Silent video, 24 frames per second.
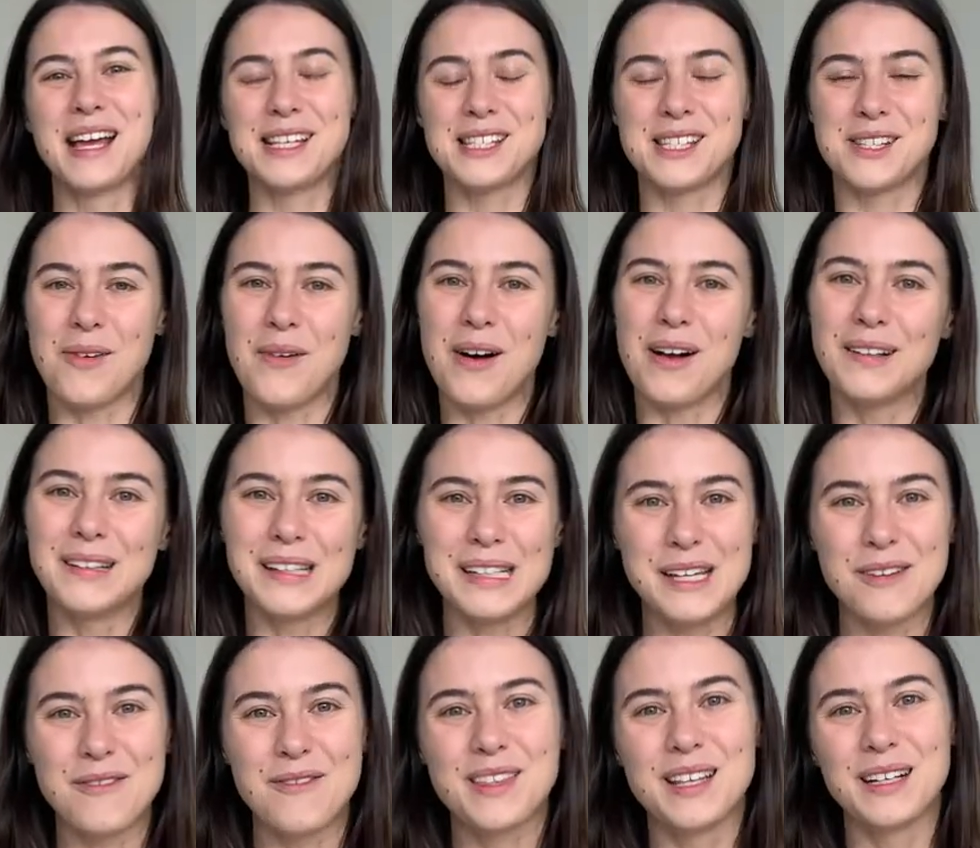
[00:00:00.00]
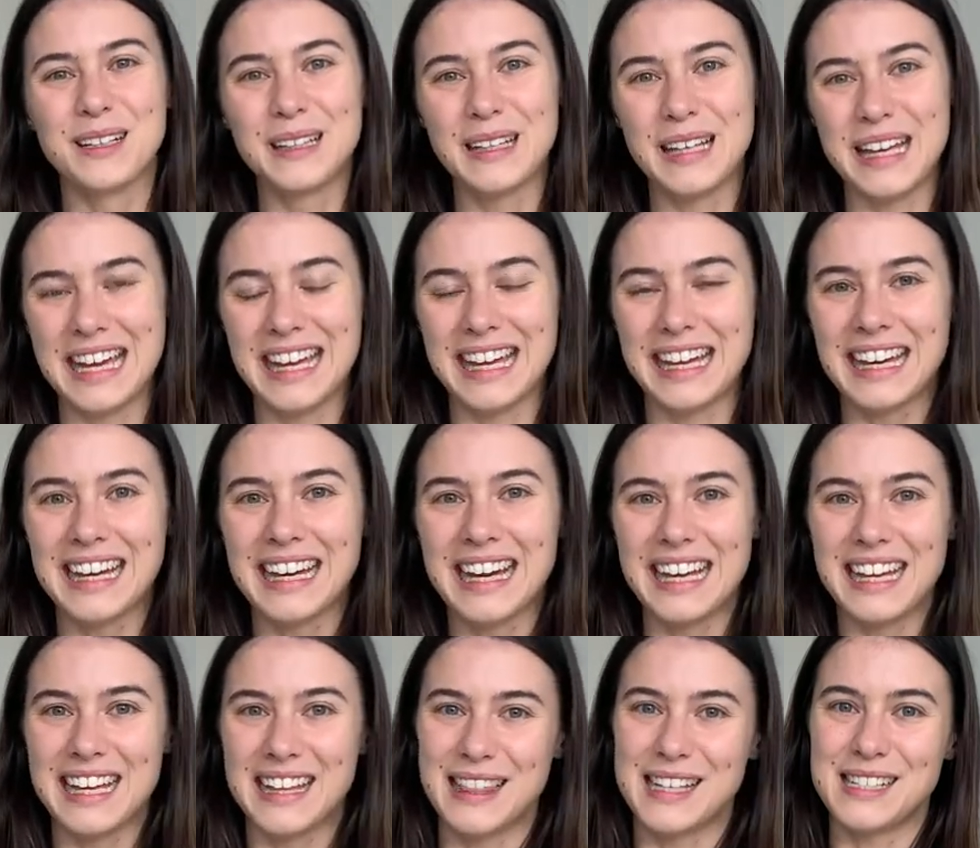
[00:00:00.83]
So I'll leave the
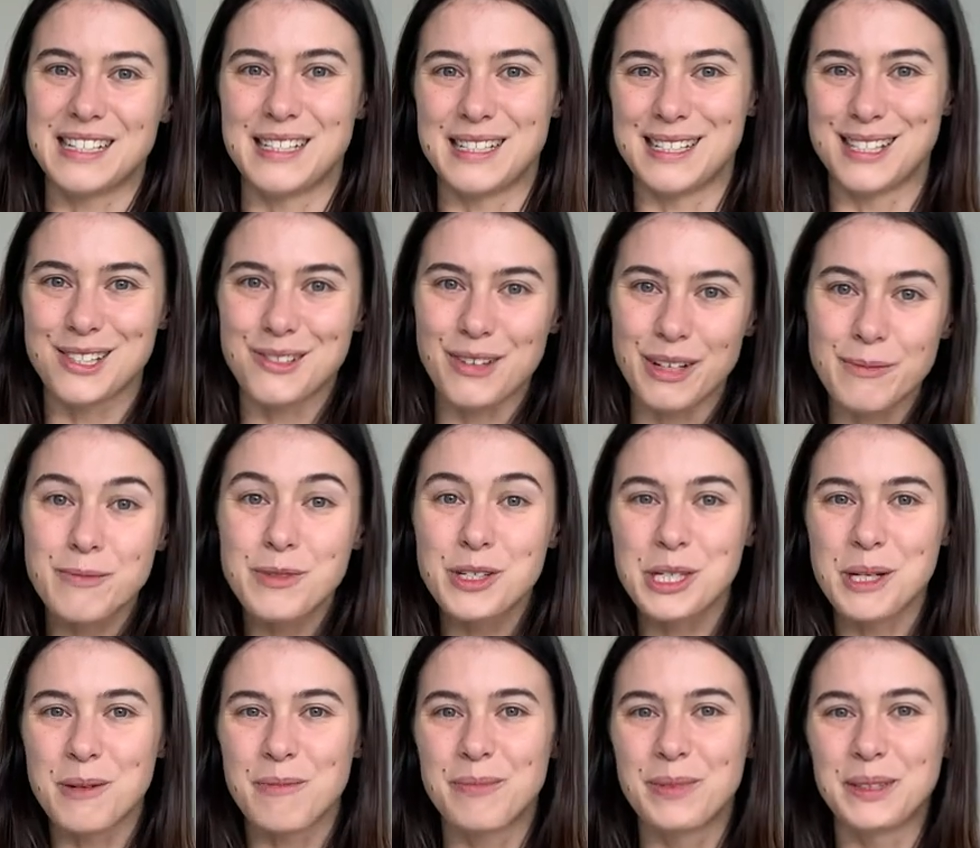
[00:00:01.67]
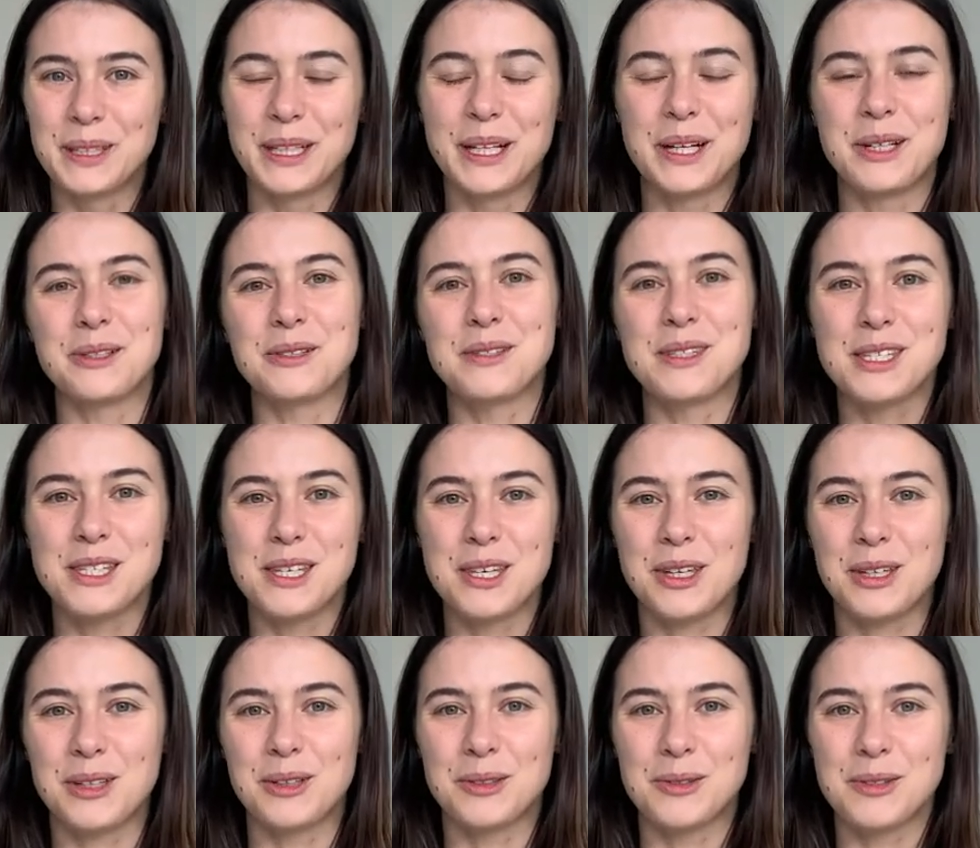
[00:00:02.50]
link in the description below
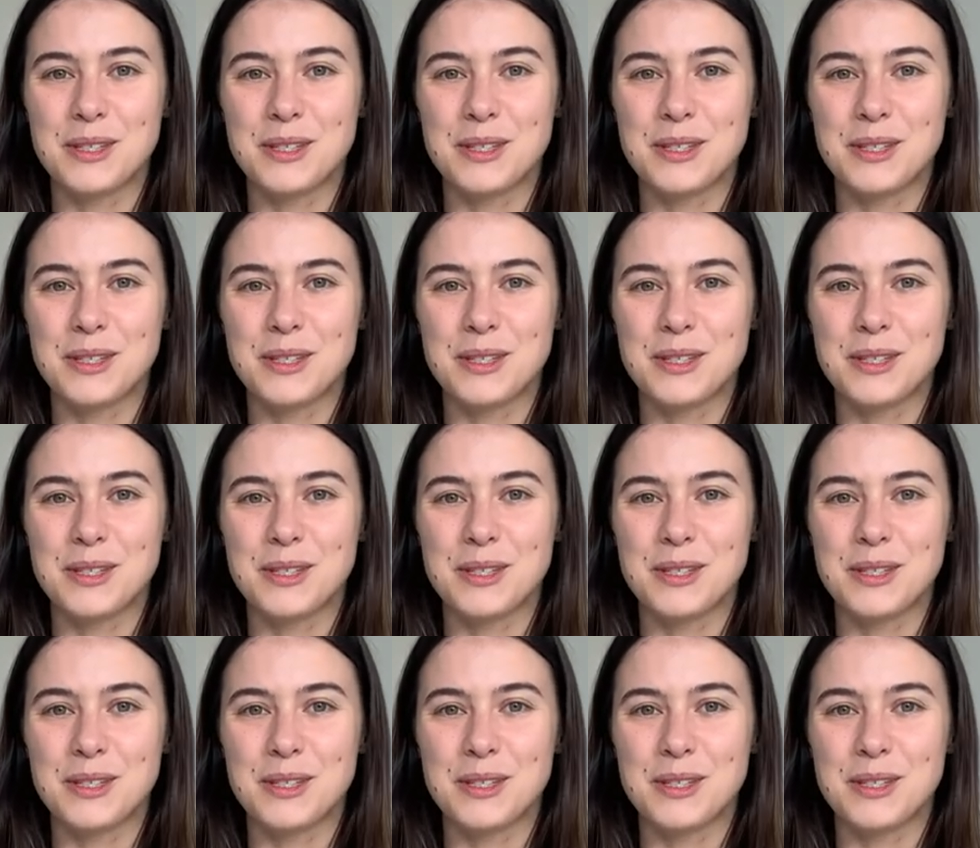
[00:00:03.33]
too.